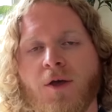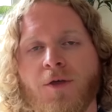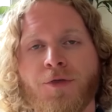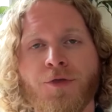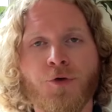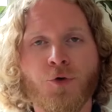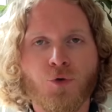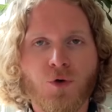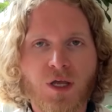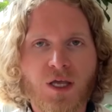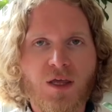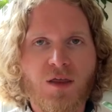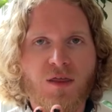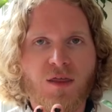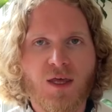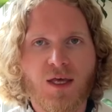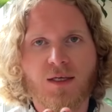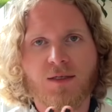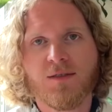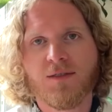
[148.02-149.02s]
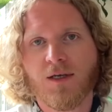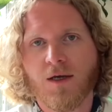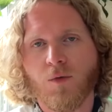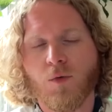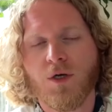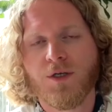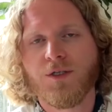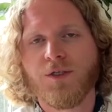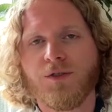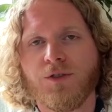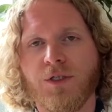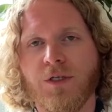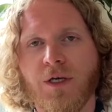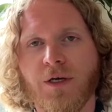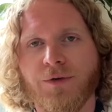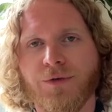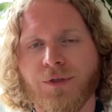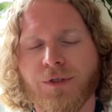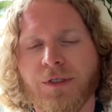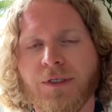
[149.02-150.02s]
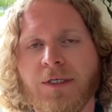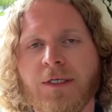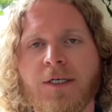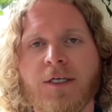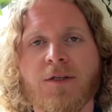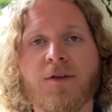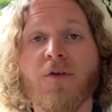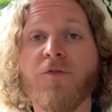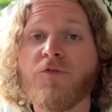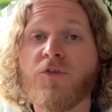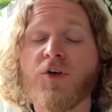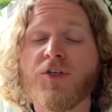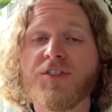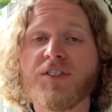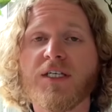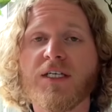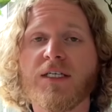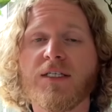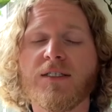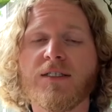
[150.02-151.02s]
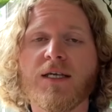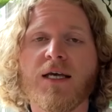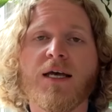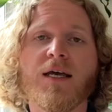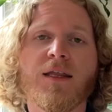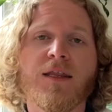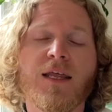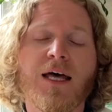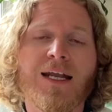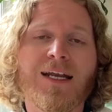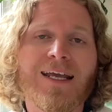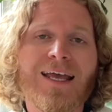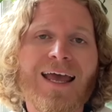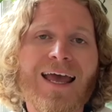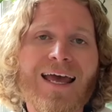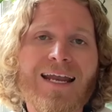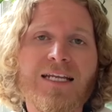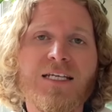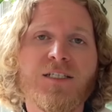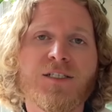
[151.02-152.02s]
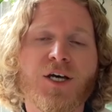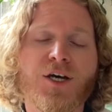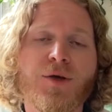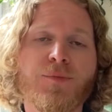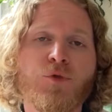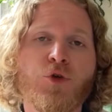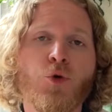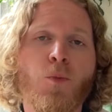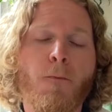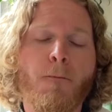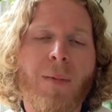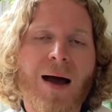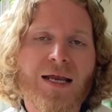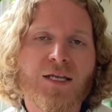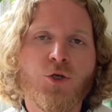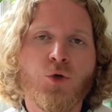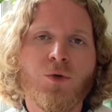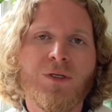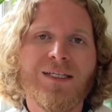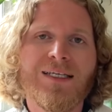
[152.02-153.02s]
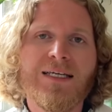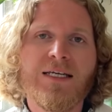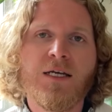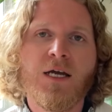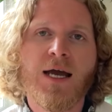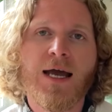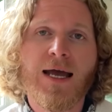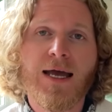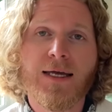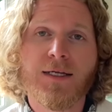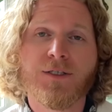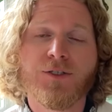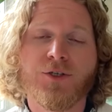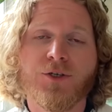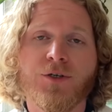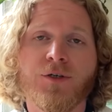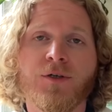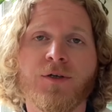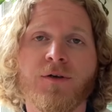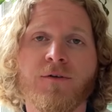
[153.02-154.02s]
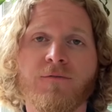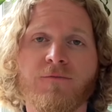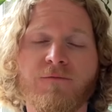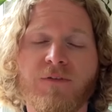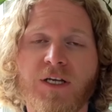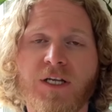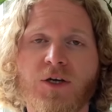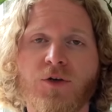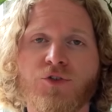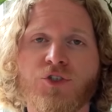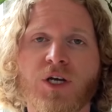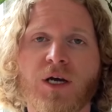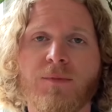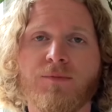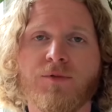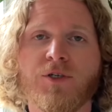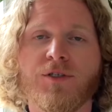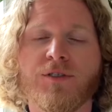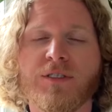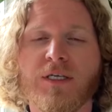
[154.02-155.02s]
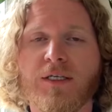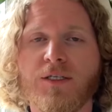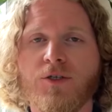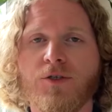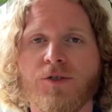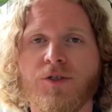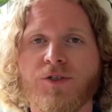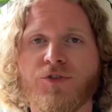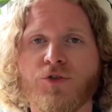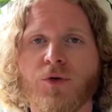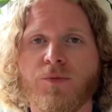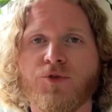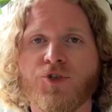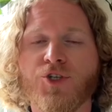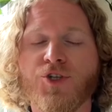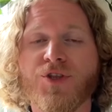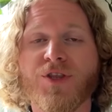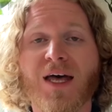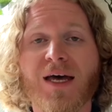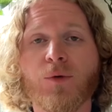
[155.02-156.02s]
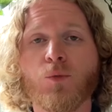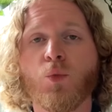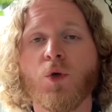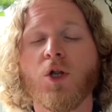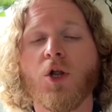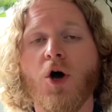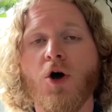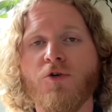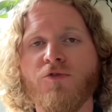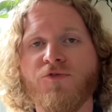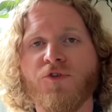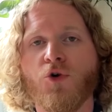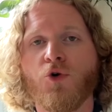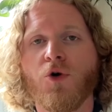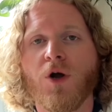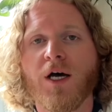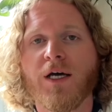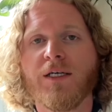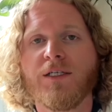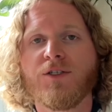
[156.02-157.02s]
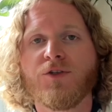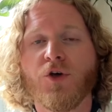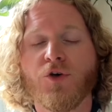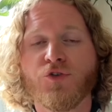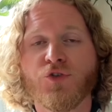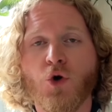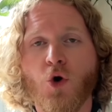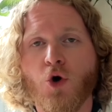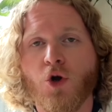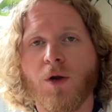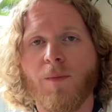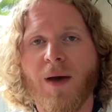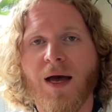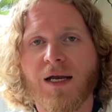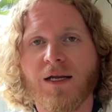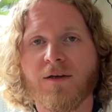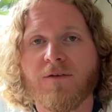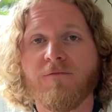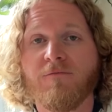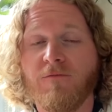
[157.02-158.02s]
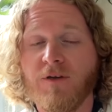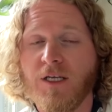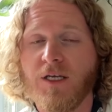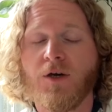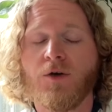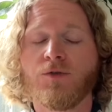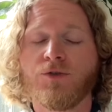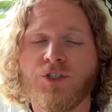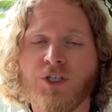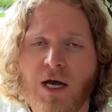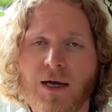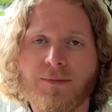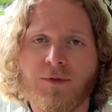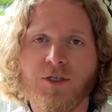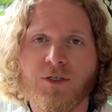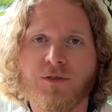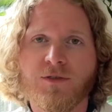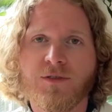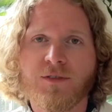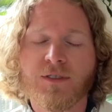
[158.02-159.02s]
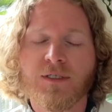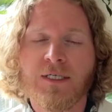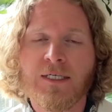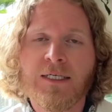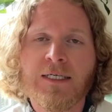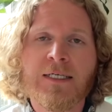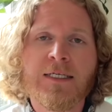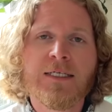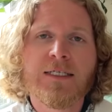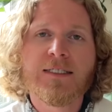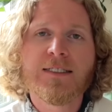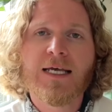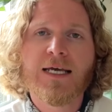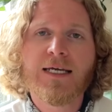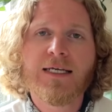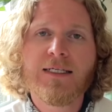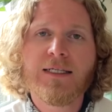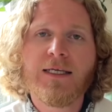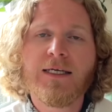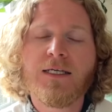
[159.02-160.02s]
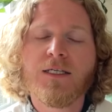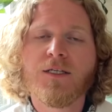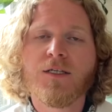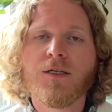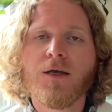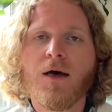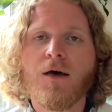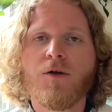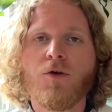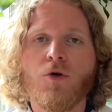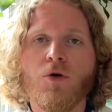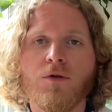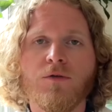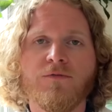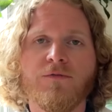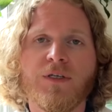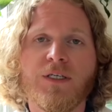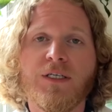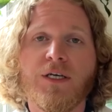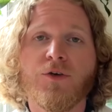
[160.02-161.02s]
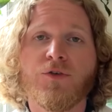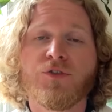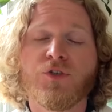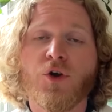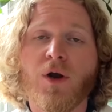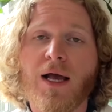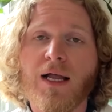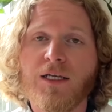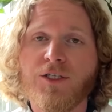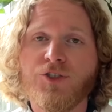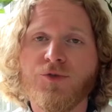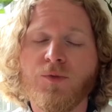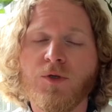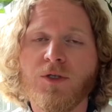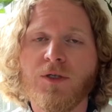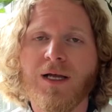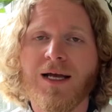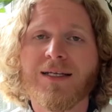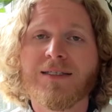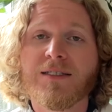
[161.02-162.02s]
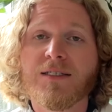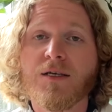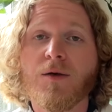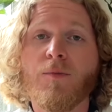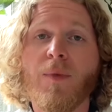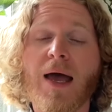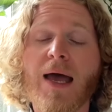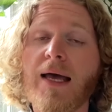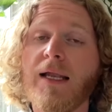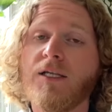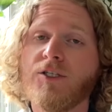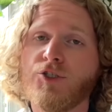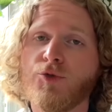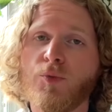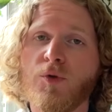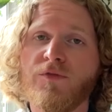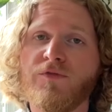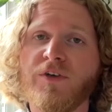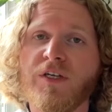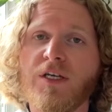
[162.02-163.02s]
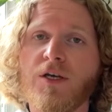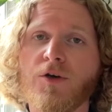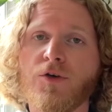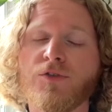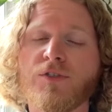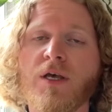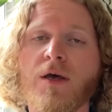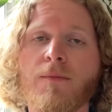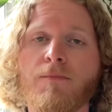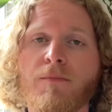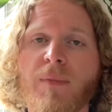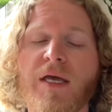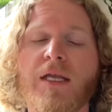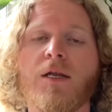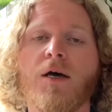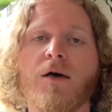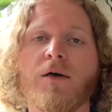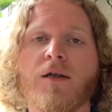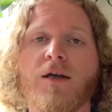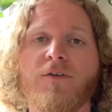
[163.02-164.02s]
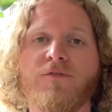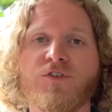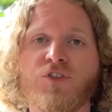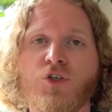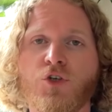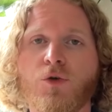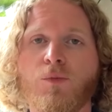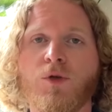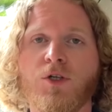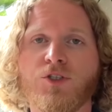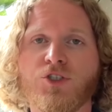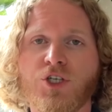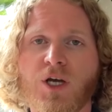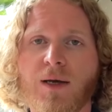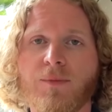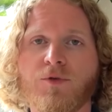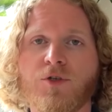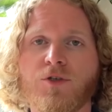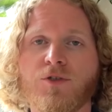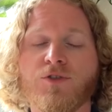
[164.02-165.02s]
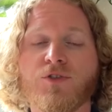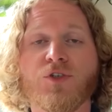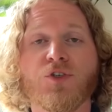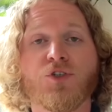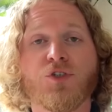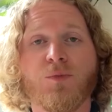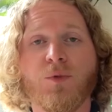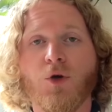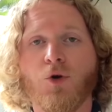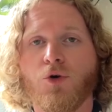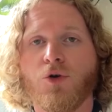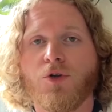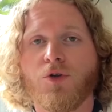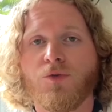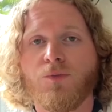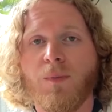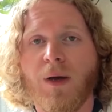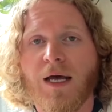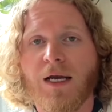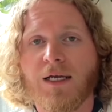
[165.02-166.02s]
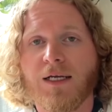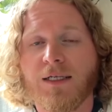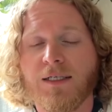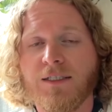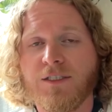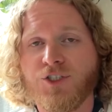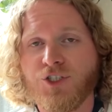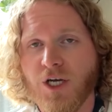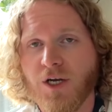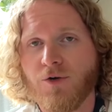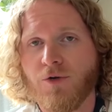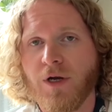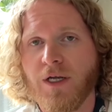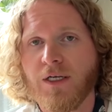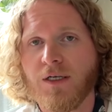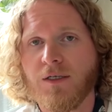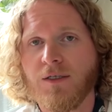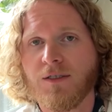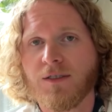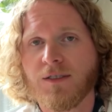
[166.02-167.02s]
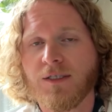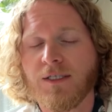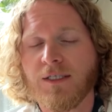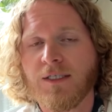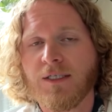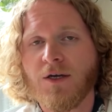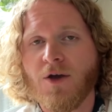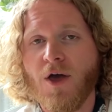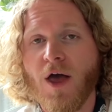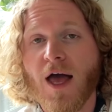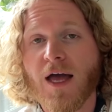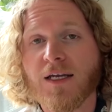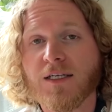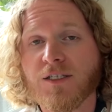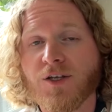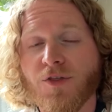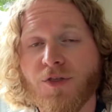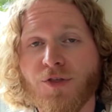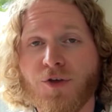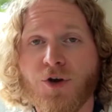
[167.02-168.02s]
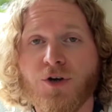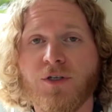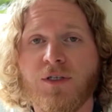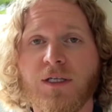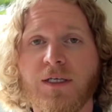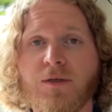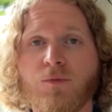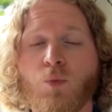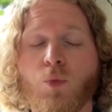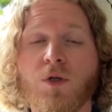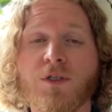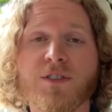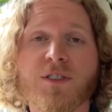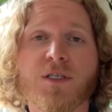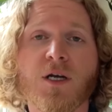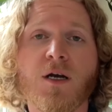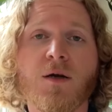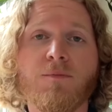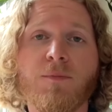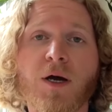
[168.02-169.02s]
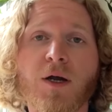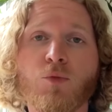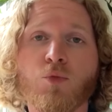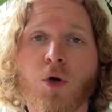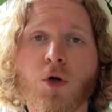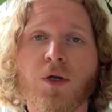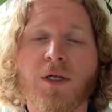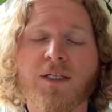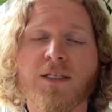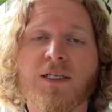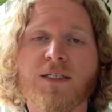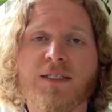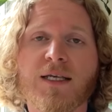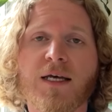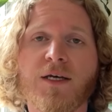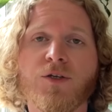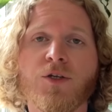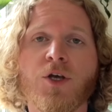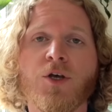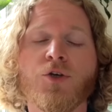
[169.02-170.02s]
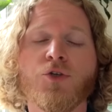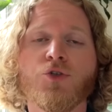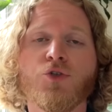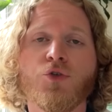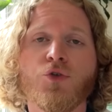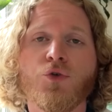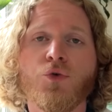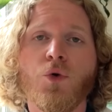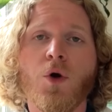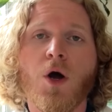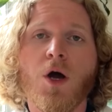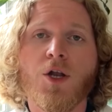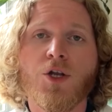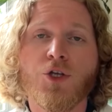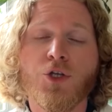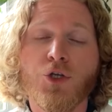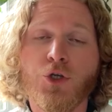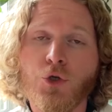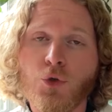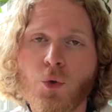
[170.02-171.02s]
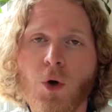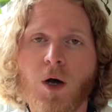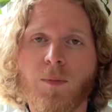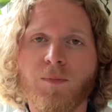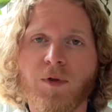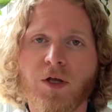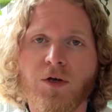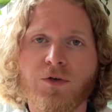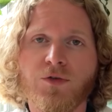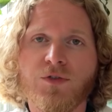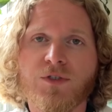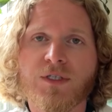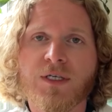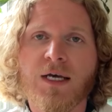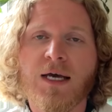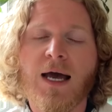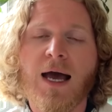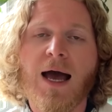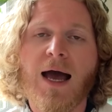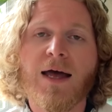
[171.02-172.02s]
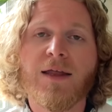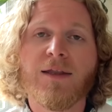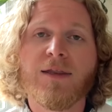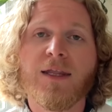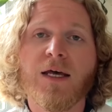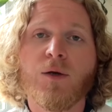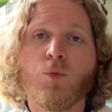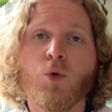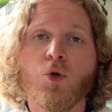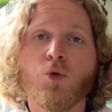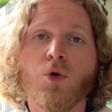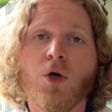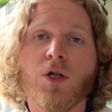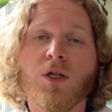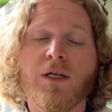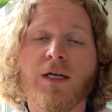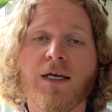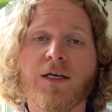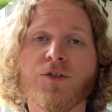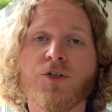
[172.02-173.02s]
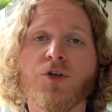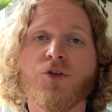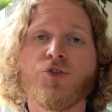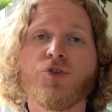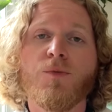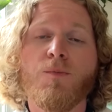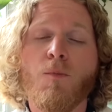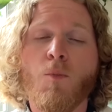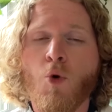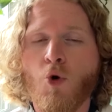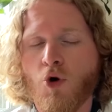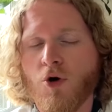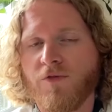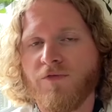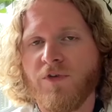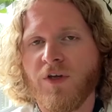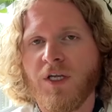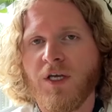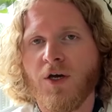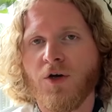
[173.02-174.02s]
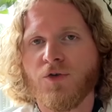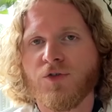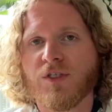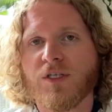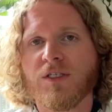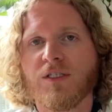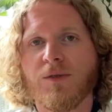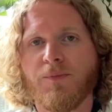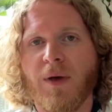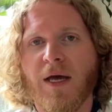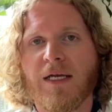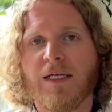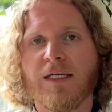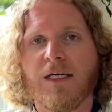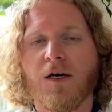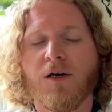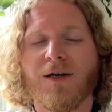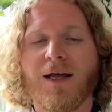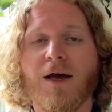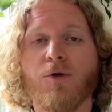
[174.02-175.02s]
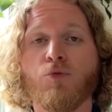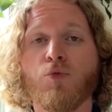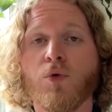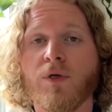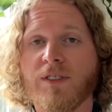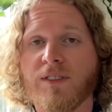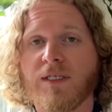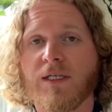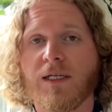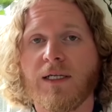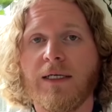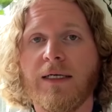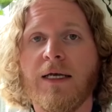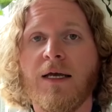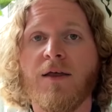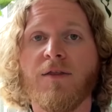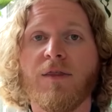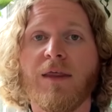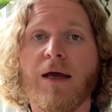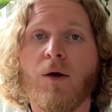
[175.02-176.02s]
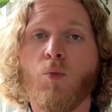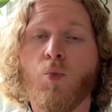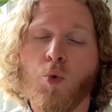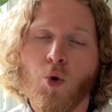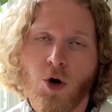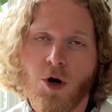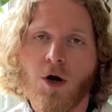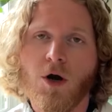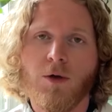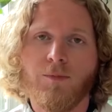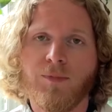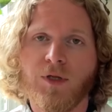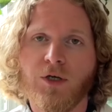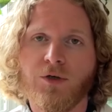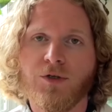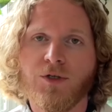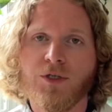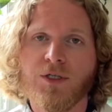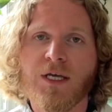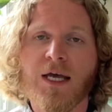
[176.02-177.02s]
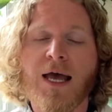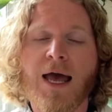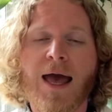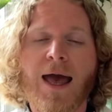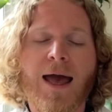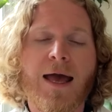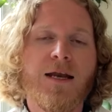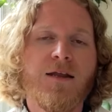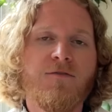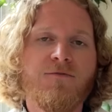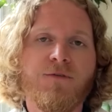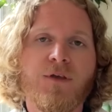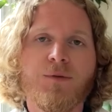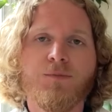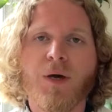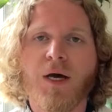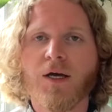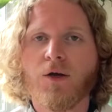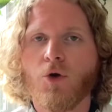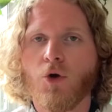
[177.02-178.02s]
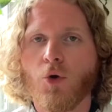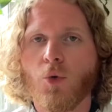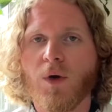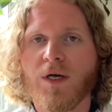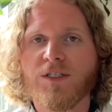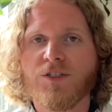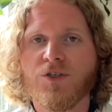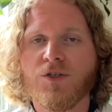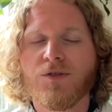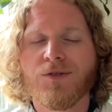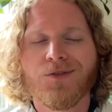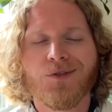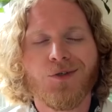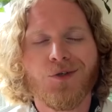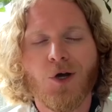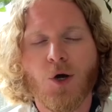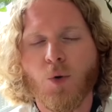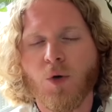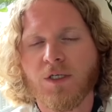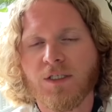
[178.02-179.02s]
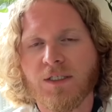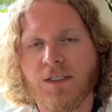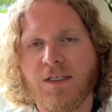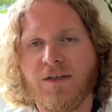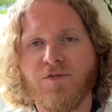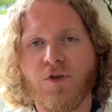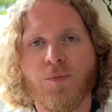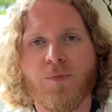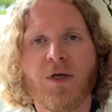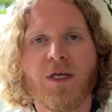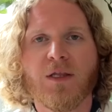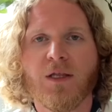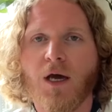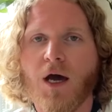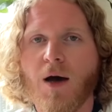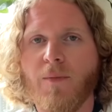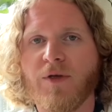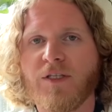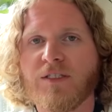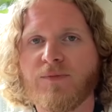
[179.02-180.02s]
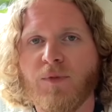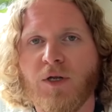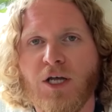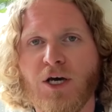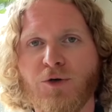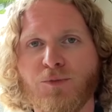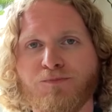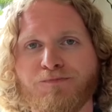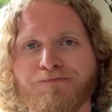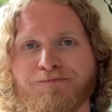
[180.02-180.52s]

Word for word: Three things I want you to note. The first is that anytime you manually enter video chapters in your description, that will override those automatic video chapters. Secondly, not all videos are eligible, and some eligible videos may not have suitable chapters to be automatically generated. And thirdly, we'll start by rolling this out to new uploads, and then we'll roll it out to more videos depending on how recently they were uploaded. Any feedback or questions, you know where to leave them in the comments below.